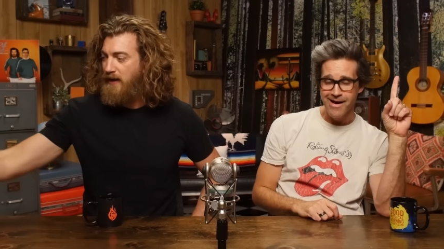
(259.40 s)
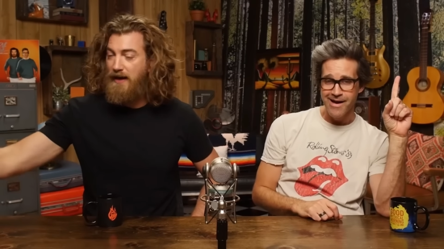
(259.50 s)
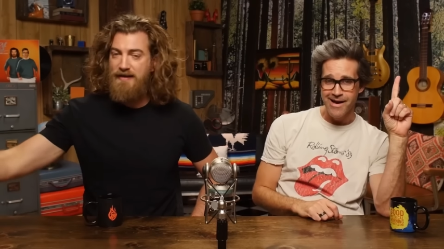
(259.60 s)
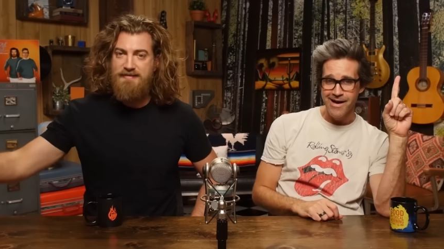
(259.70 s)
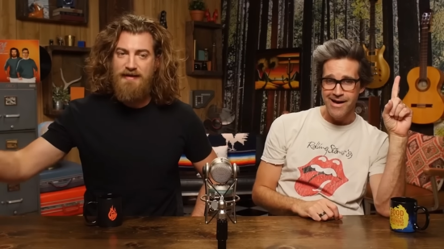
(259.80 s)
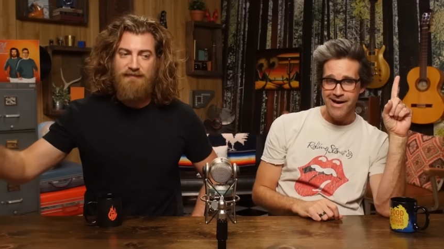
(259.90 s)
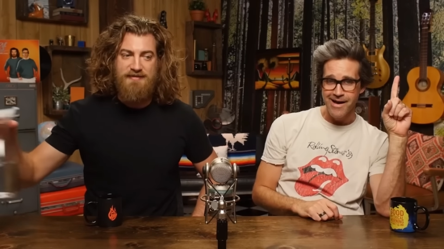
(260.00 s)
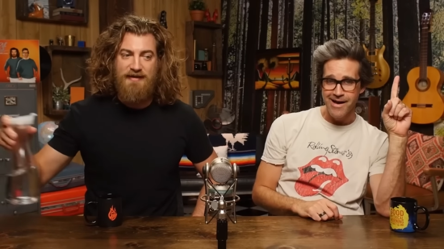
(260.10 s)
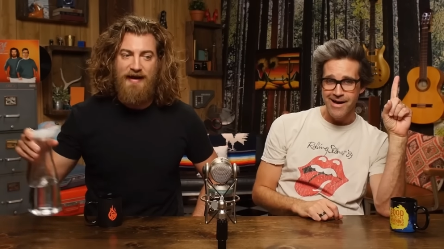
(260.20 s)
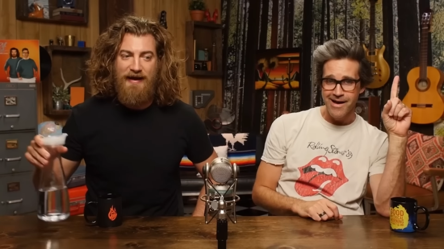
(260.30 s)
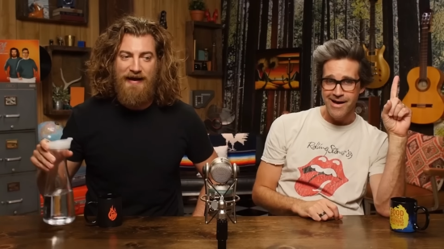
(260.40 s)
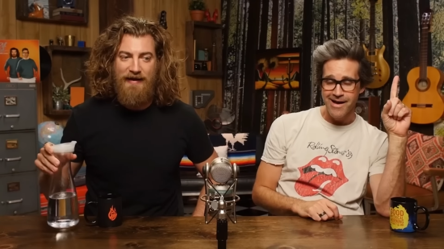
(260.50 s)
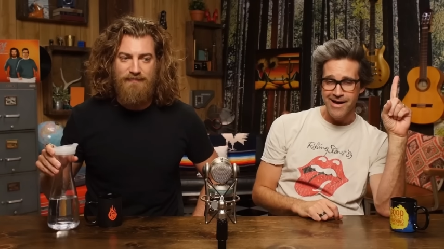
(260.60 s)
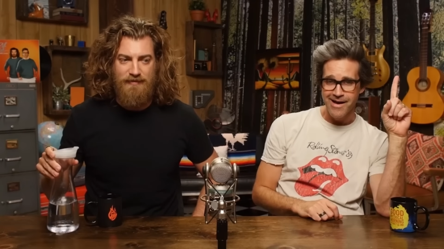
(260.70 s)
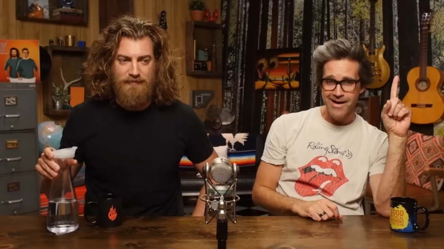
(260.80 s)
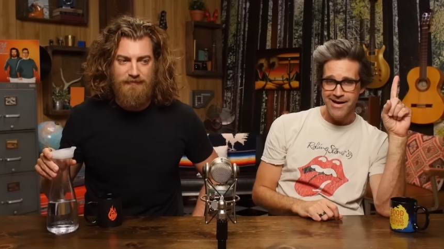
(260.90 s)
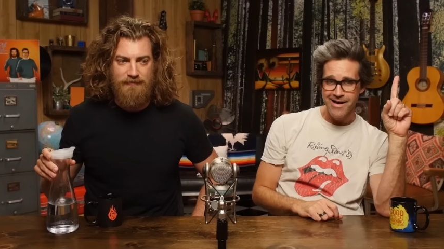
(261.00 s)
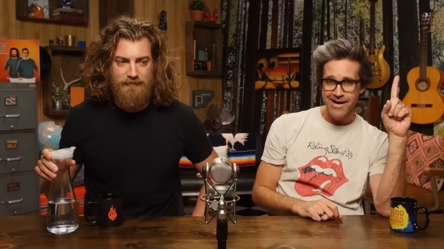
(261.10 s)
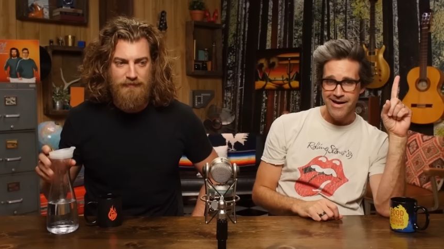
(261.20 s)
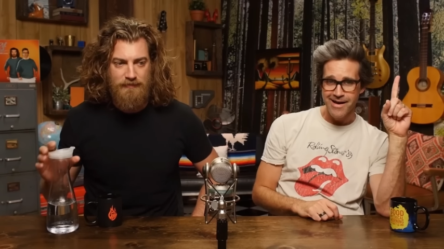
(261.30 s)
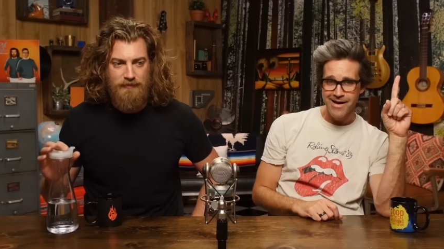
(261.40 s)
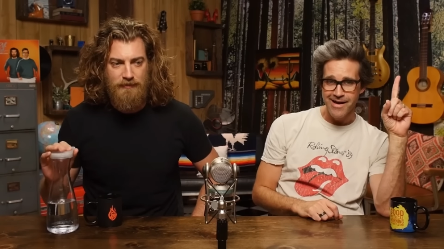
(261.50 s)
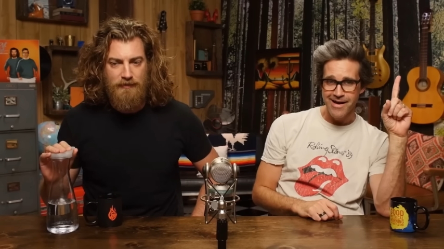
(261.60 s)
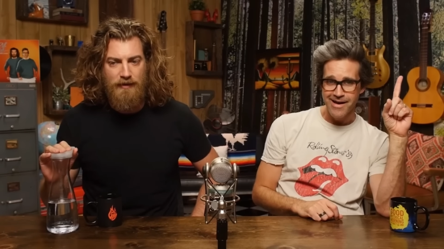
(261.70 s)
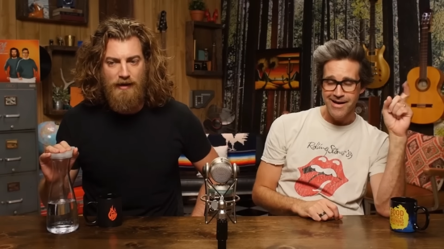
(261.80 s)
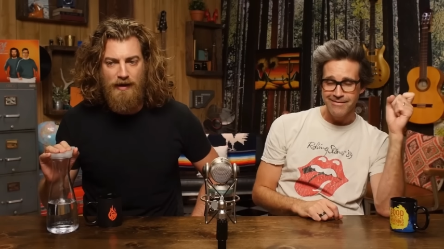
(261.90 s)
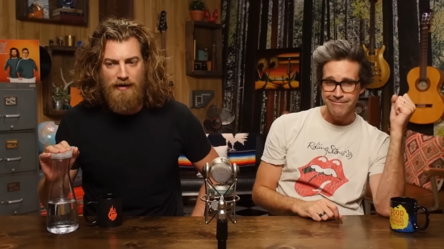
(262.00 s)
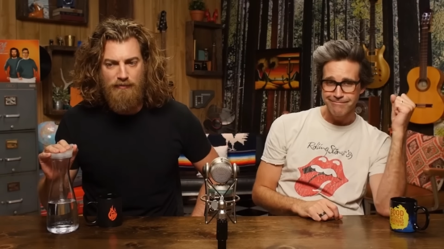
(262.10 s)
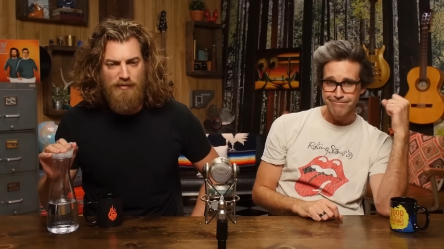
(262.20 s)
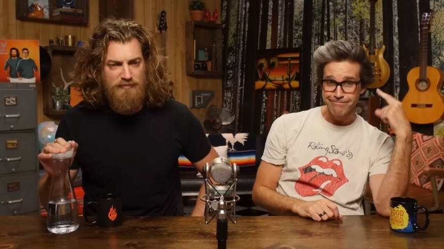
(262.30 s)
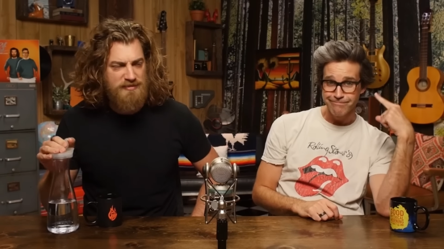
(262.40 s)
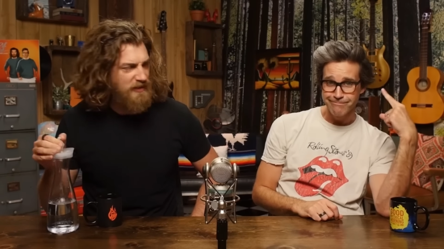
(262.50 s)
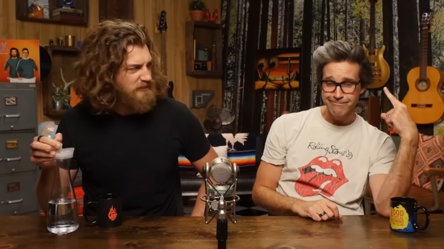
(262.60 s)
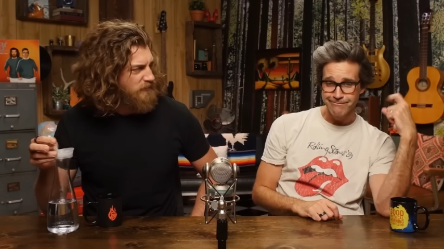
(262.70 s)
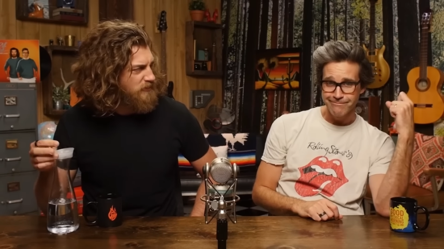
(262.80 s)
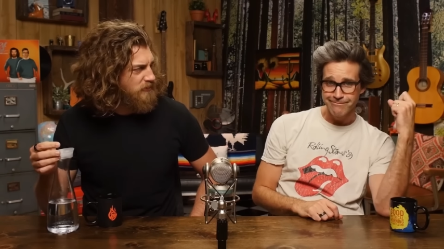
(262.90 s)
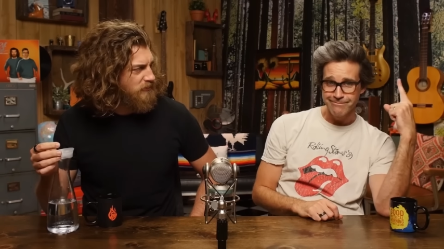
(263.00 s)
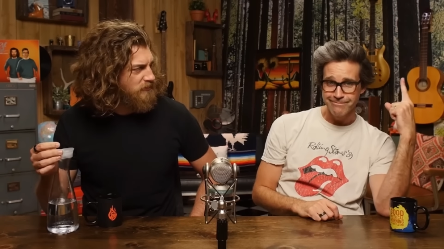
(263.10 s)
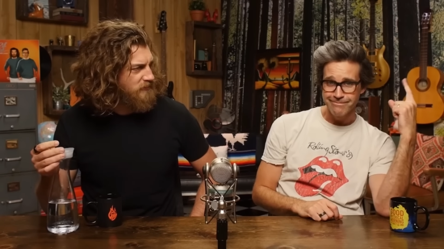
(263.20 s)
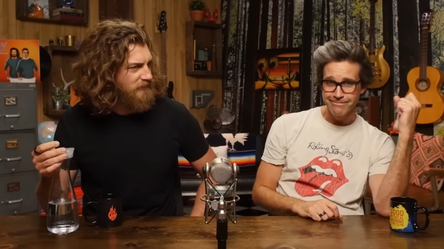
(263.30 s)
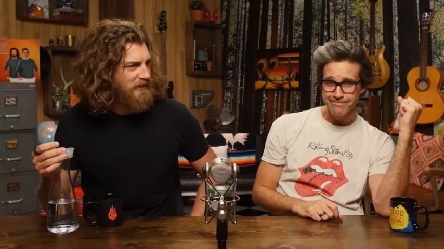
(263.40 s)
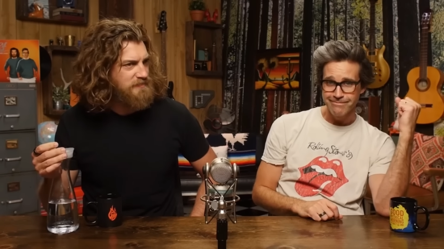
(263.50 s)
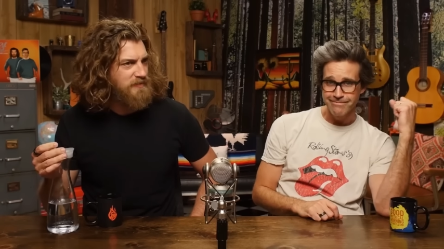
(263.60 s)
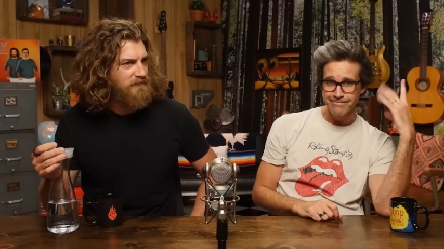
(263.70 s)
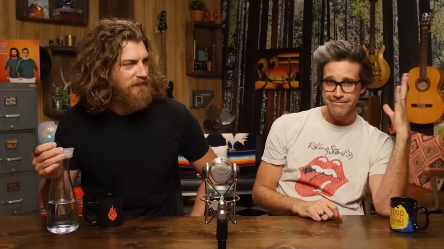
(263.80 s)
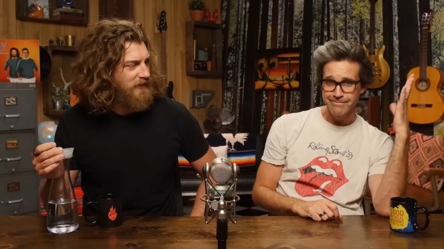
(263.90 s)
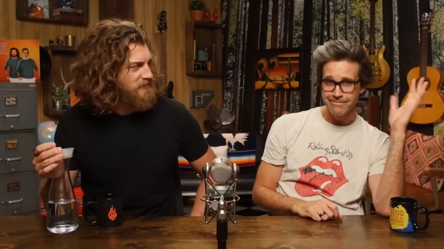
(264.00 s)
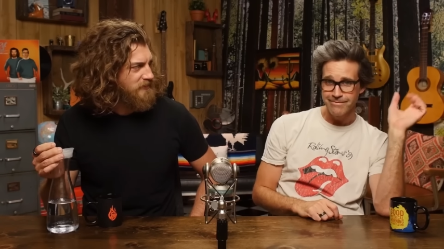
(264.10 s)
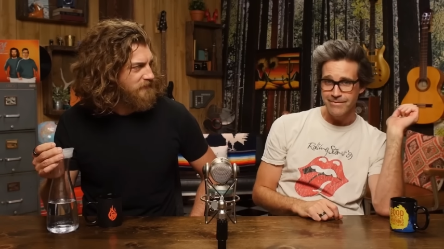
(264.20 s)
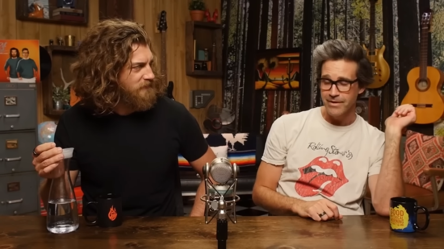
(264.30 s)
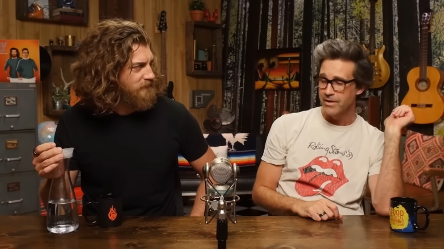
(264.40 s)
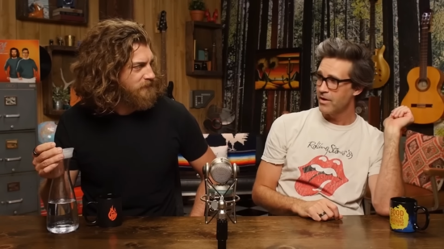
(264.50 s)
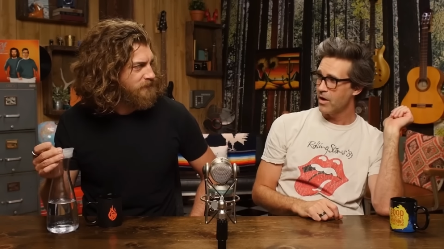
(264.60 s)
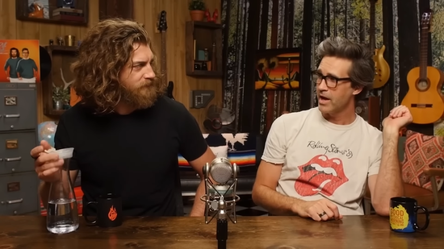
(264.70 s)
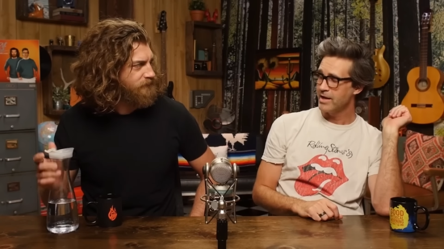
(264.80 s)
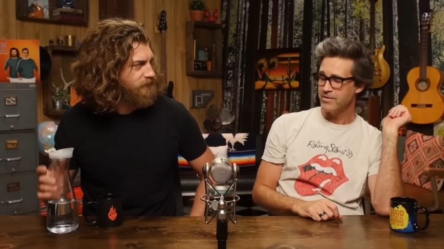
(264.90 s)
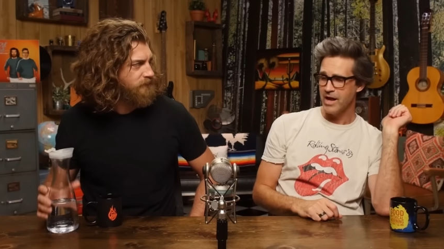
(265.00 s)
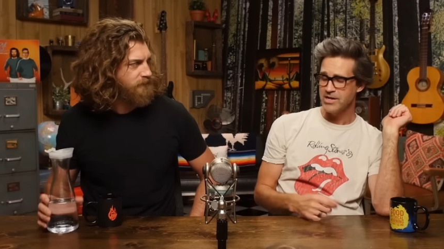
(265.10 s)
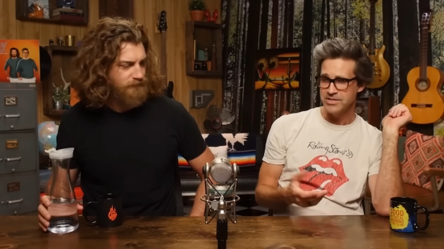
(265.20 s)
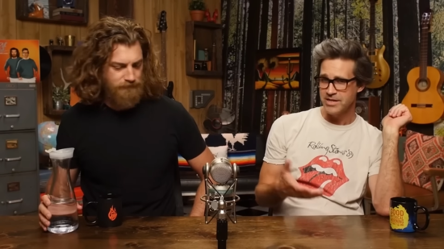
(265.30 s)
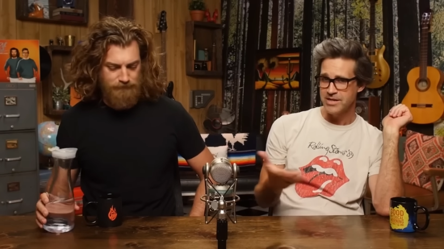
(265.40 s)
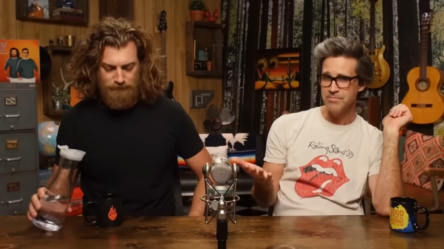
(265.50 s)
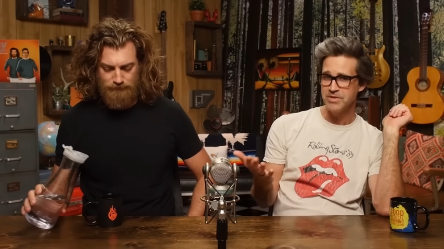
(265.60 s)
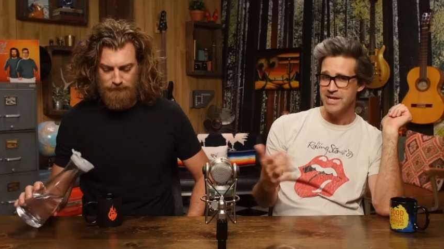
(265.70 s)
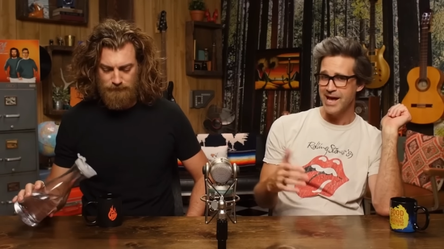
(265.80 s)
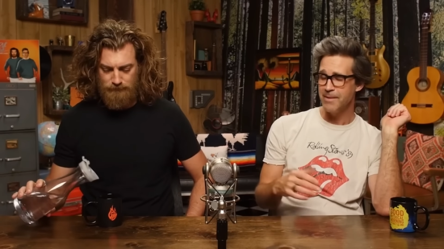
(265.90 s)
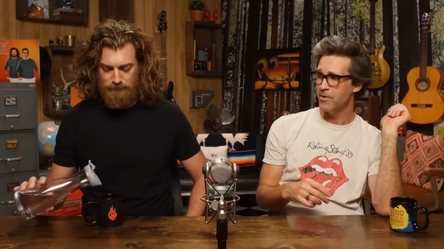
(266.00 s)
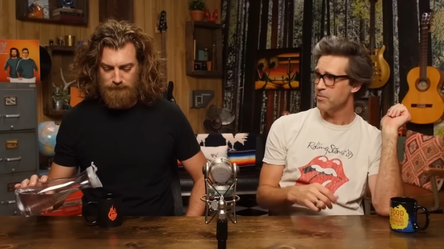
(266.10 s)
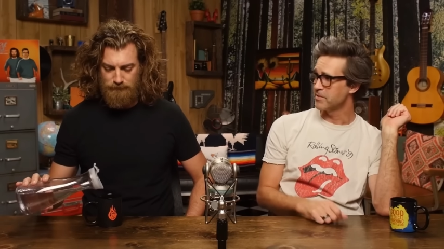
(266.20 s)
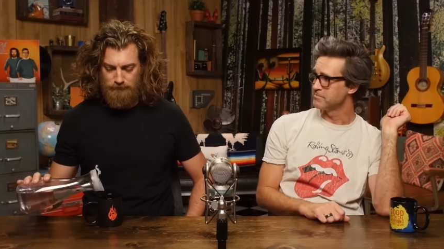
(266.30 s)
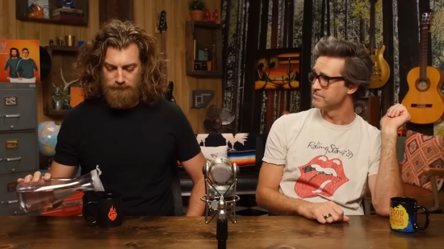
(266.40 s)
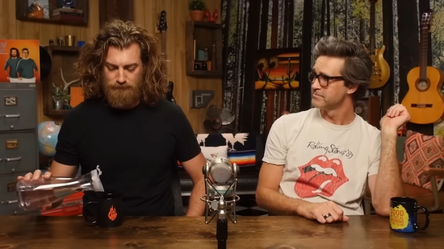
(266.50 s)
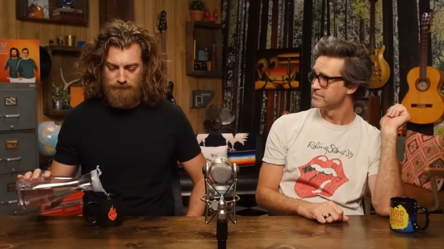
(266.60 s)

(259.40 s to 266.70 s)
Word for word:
Speaker 1: I can safely say I haven't. Uh, when was the last time you Googled lesbian fashion? It's, I just keep the tab open.